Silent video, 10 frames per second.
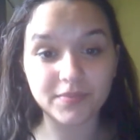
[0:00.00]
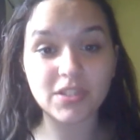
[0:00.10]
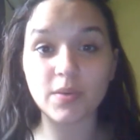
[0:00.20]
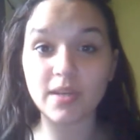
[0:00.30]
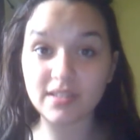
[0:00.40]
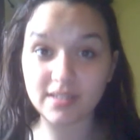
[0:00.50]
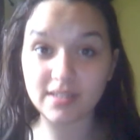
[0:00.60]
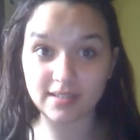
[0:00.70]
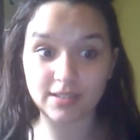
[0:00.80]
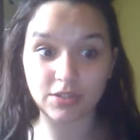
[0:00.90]
So here's the
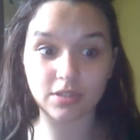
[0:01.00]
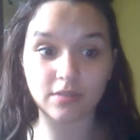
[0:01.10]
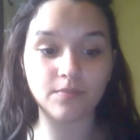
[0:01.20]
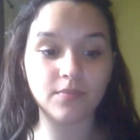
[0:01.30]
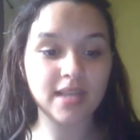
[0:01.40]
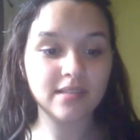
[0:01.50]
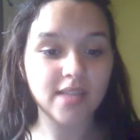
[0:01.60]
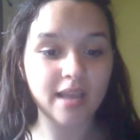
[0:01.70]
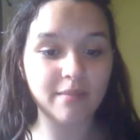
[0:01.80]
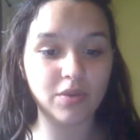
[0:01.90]
next edition. Last
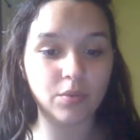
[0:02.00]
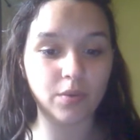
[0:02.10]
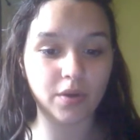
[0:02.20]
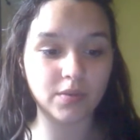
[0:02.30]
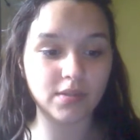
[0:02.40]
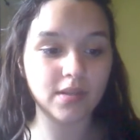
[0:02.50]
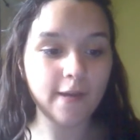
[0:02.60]
time you wrote